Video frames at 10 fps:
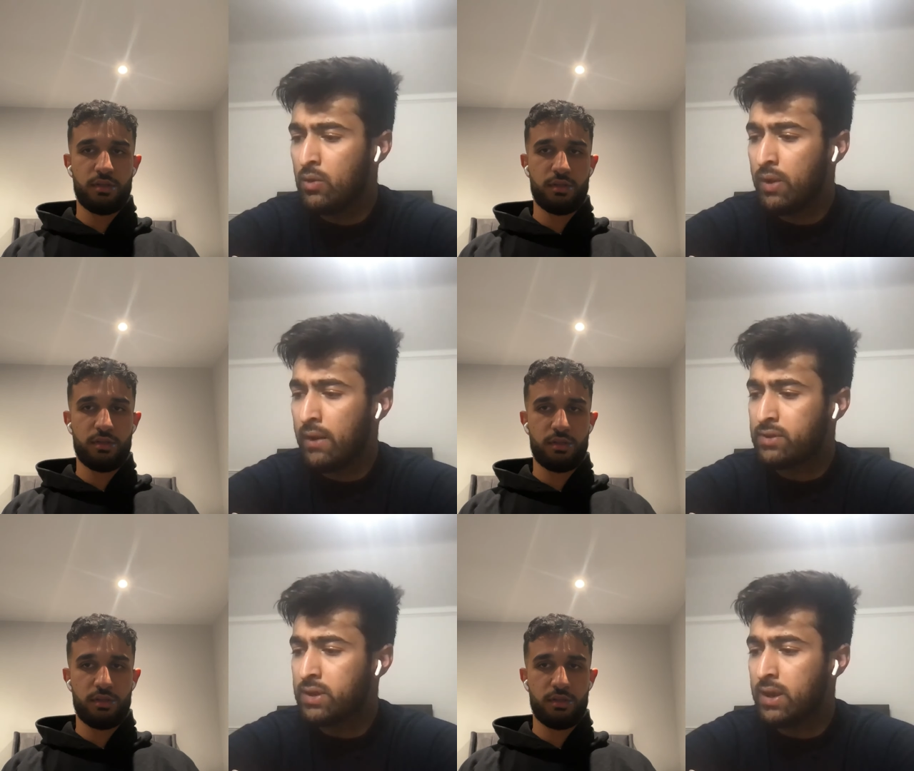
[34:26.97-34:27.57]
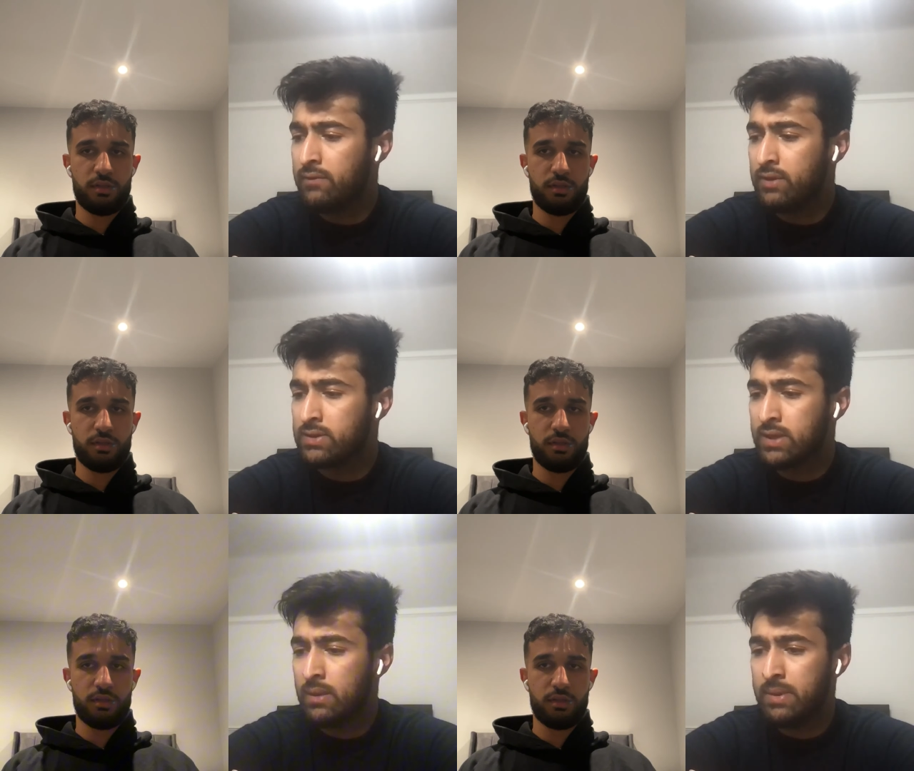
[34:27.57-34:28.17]
Speaker 1: we have to deliver the
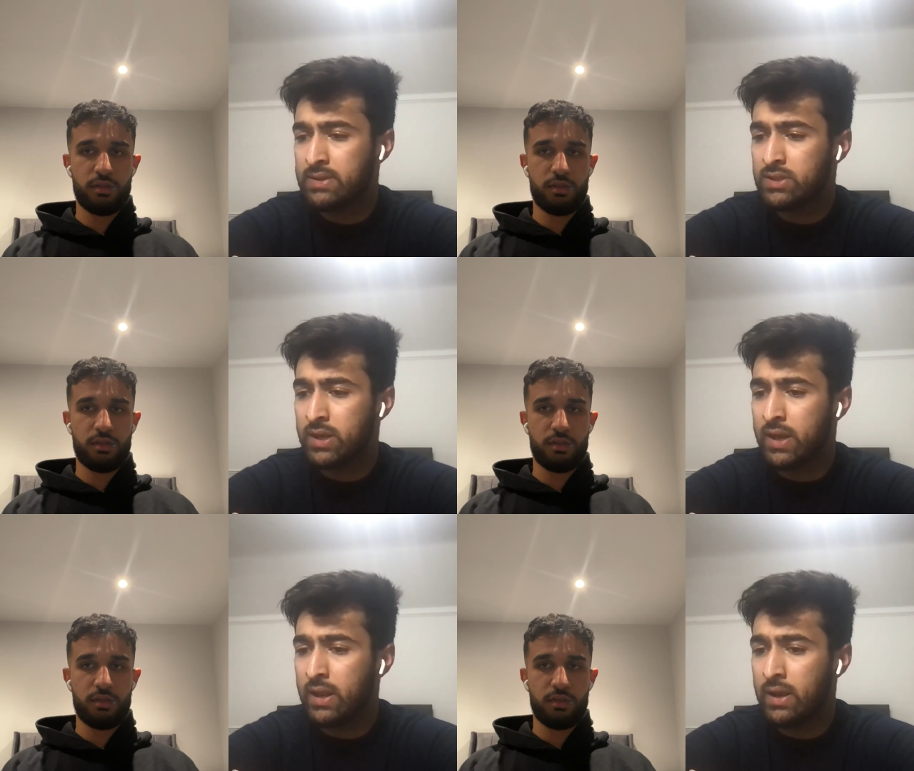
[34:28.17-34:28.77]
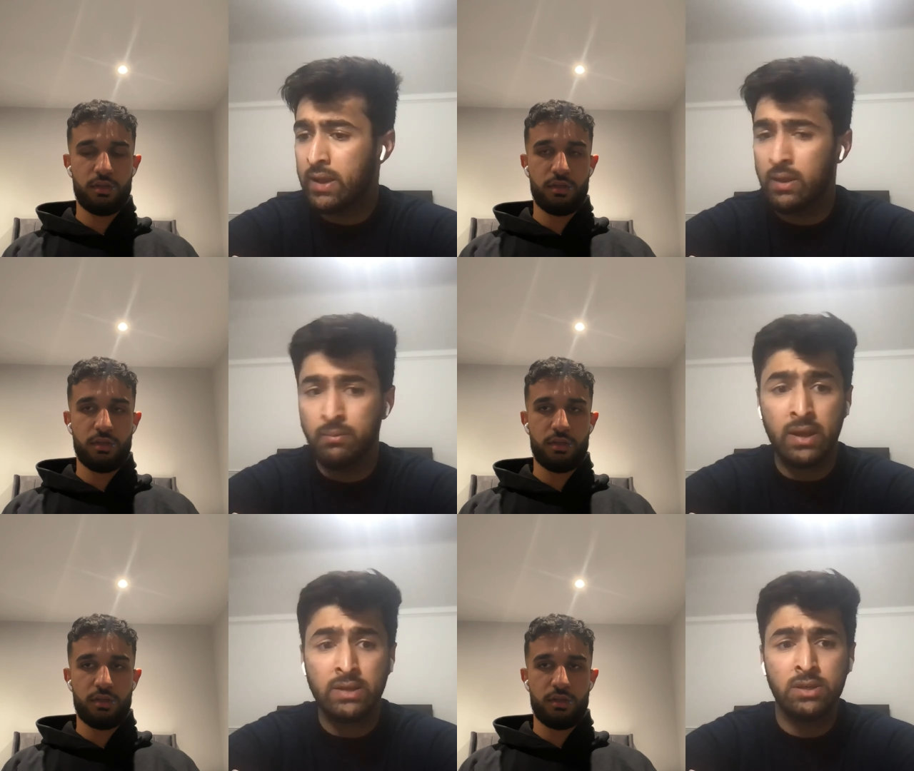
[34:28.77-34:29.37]
same message again and again
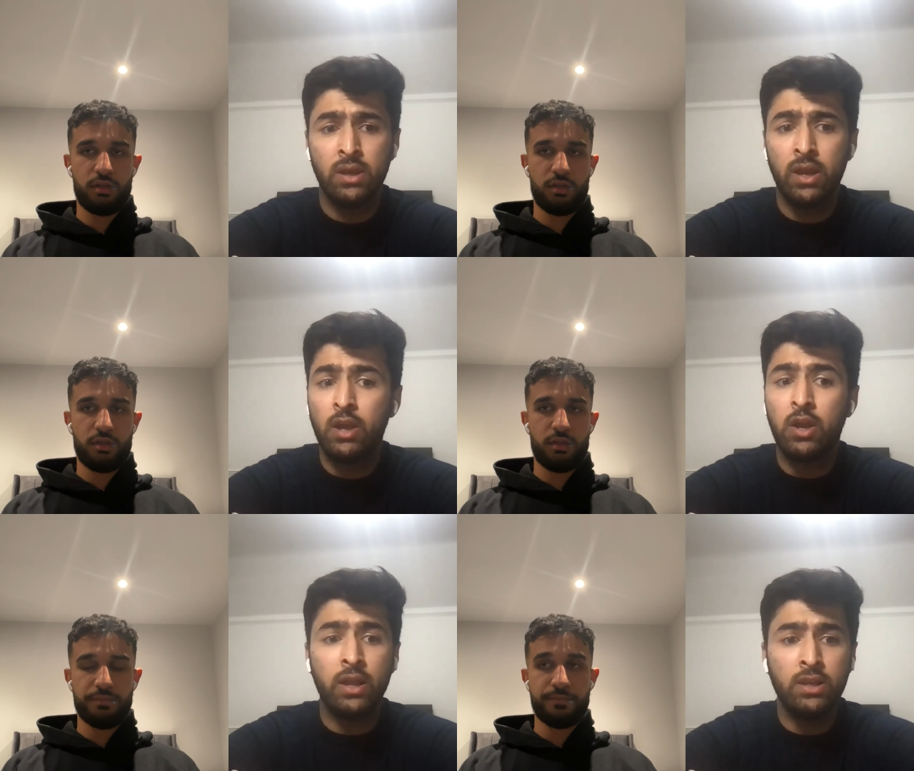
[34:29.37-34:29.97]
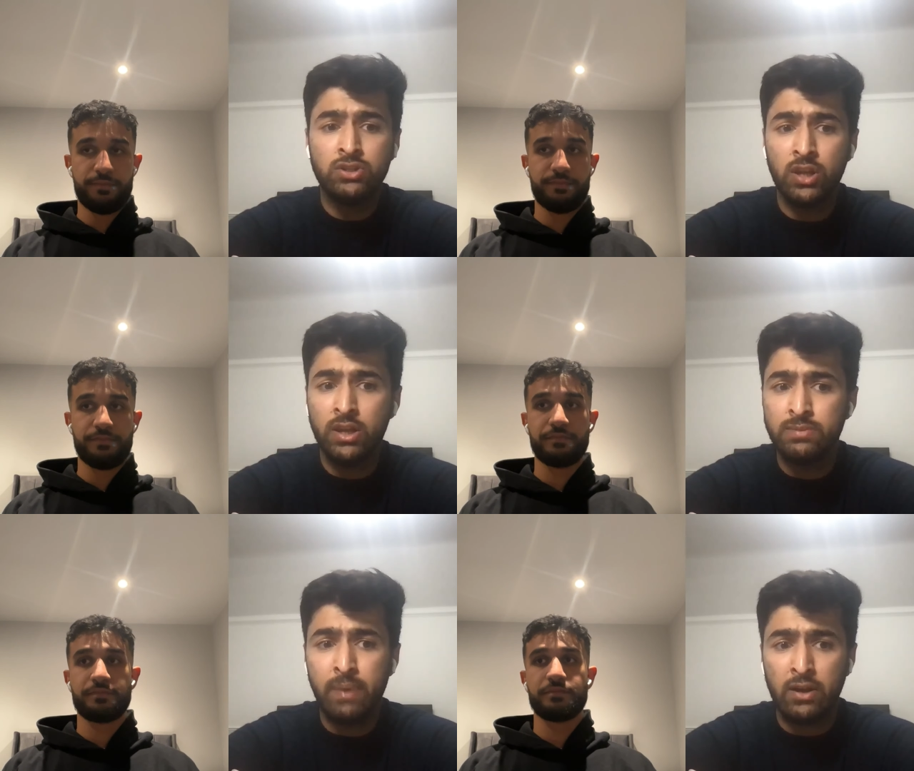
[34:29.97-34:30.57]
because it, it literally
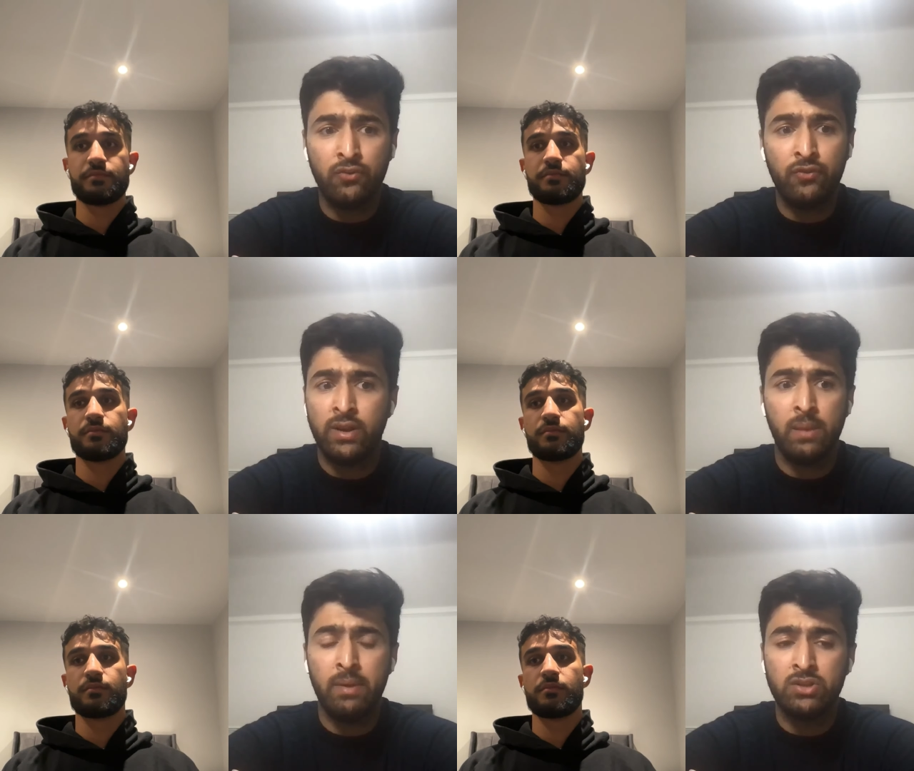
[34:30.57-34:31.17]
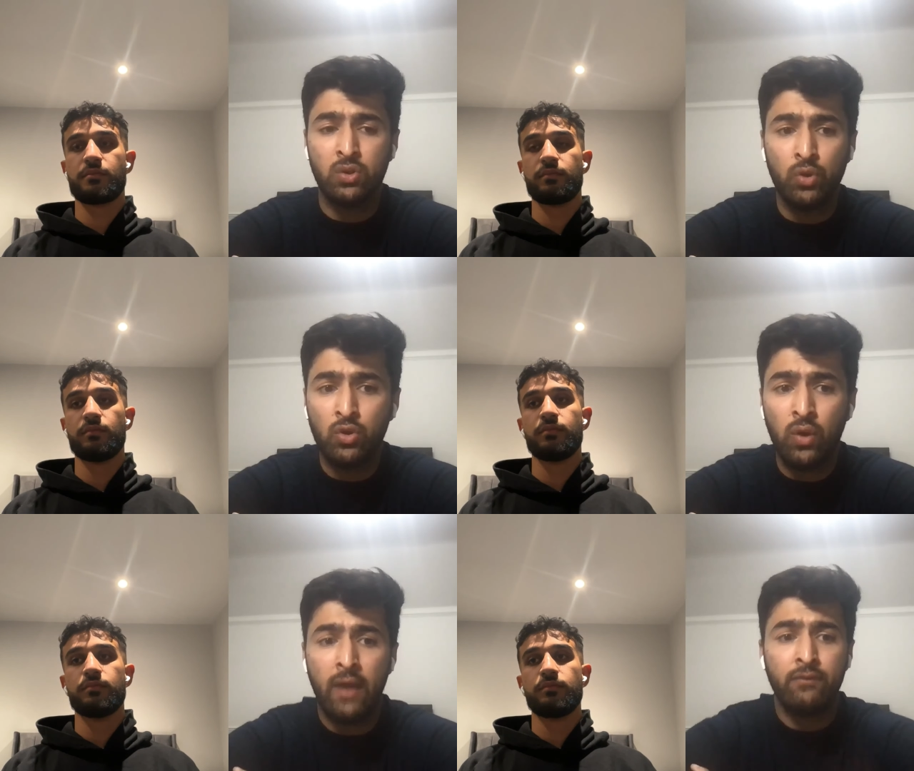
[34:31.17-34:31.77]
leads back to fundamental. We
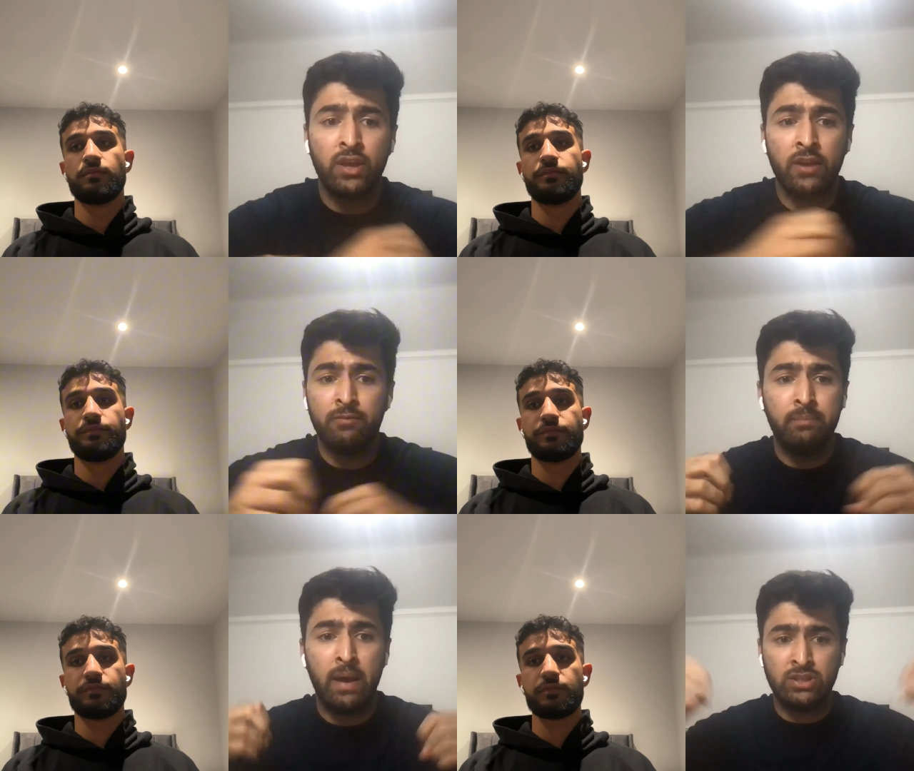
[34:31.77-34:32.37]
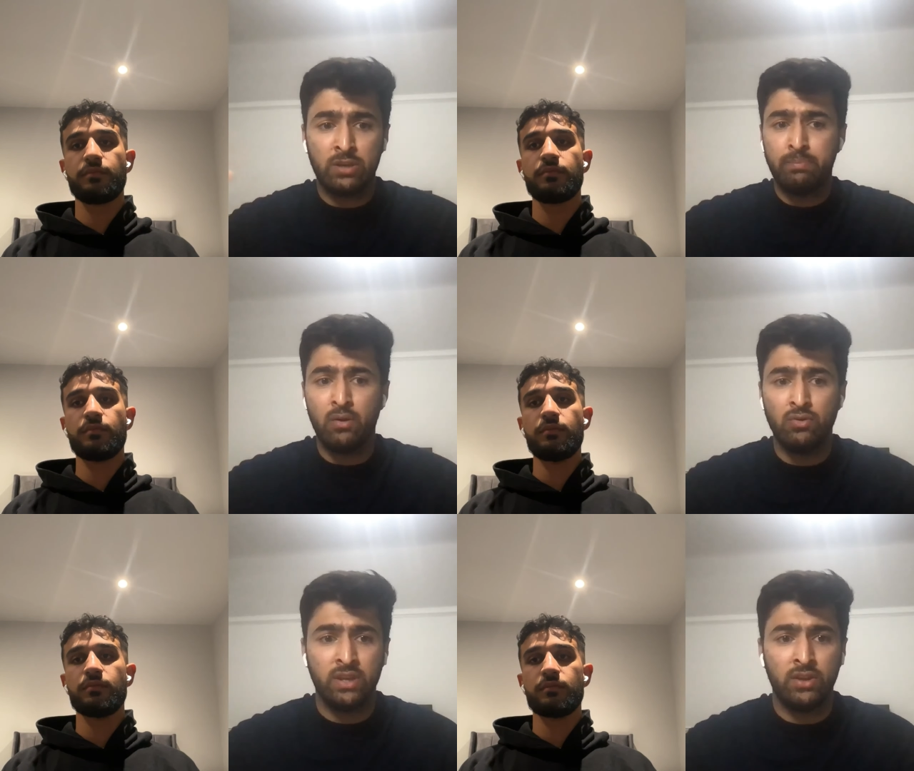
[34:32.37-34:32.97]
don't have to give magic
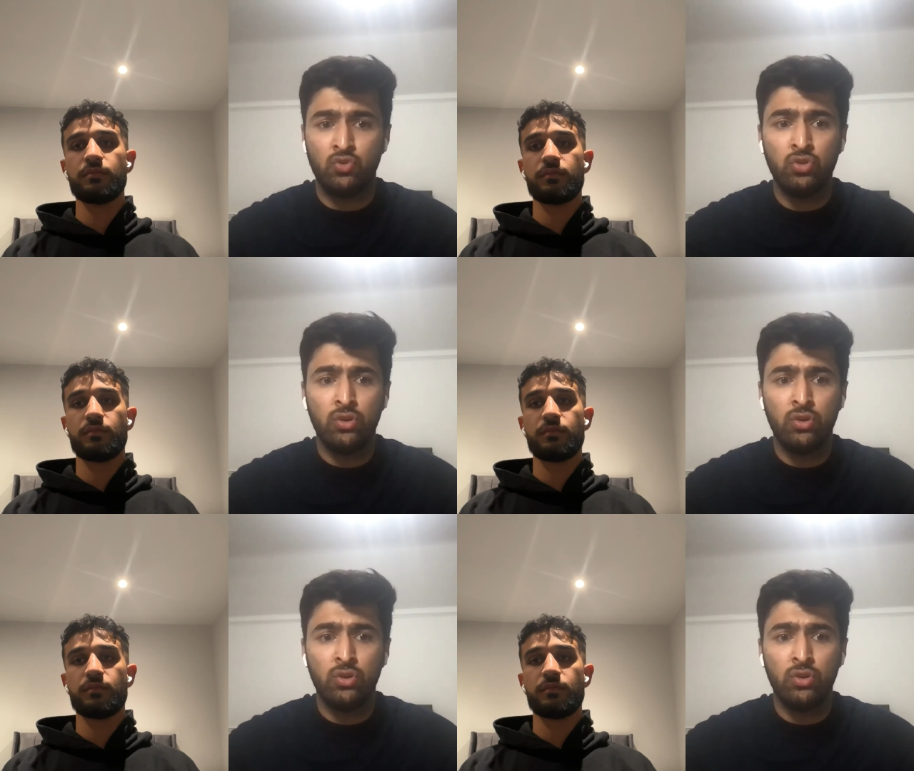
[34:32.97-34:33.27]
pills and